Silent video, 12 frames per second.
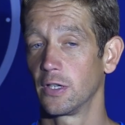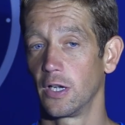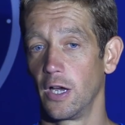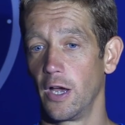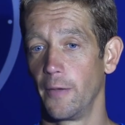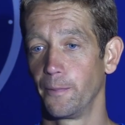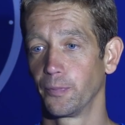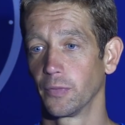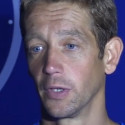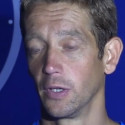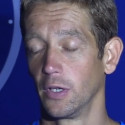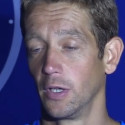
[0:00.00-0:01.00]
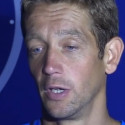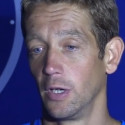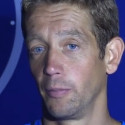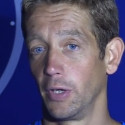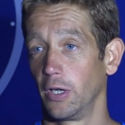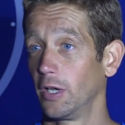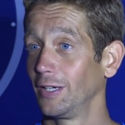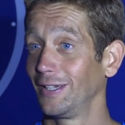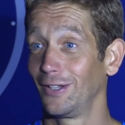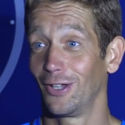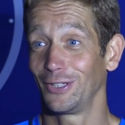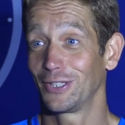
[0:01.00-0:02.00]

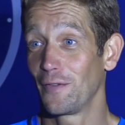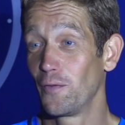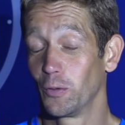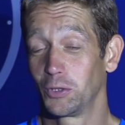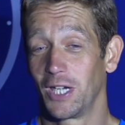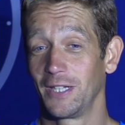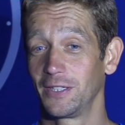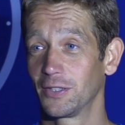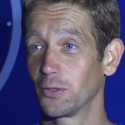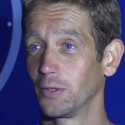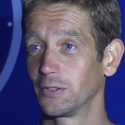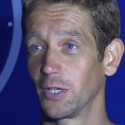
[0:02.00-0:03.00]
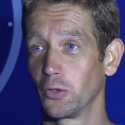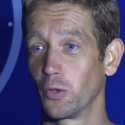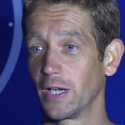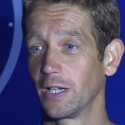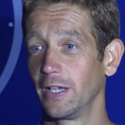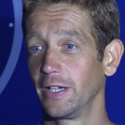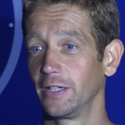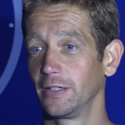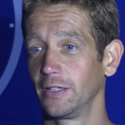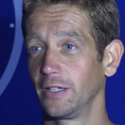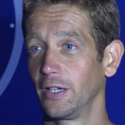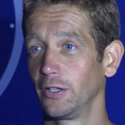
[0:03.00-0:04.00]
But like you say, football changes so quickly,
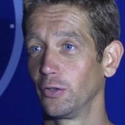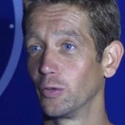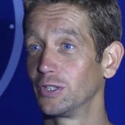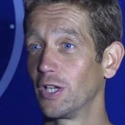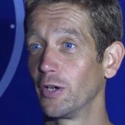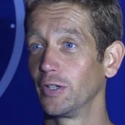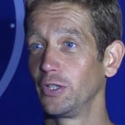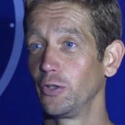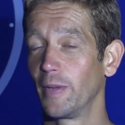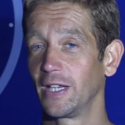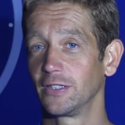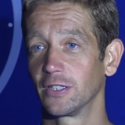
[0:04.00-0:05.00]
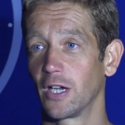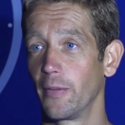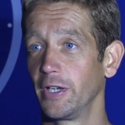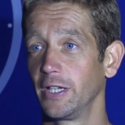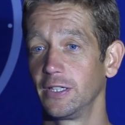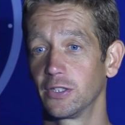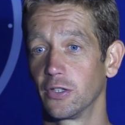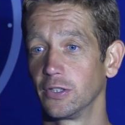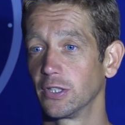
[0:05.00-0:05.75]
and you know, you always know a new manager coming in. He's got